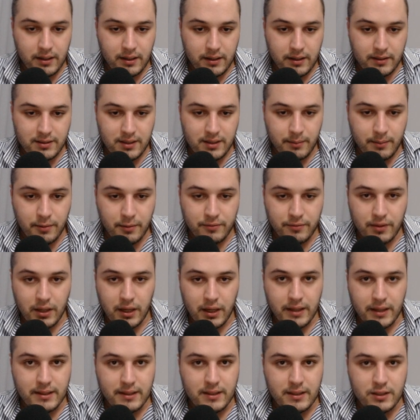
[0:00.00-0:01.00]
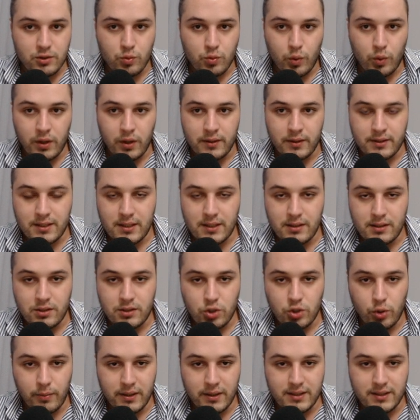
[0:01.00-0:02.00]
some of the latest ones is
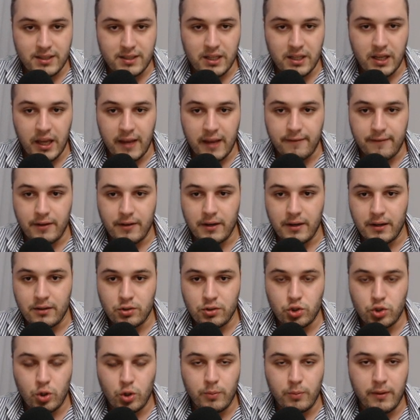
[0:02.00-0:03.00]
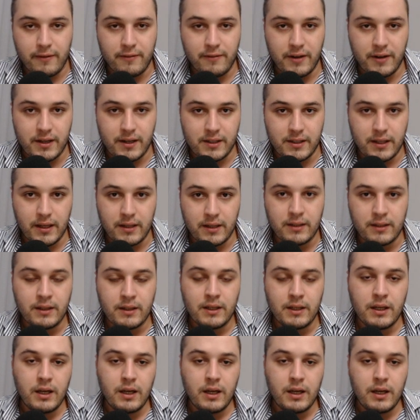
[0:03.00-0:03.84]
Sobha Sea Haven and Sobha Verde,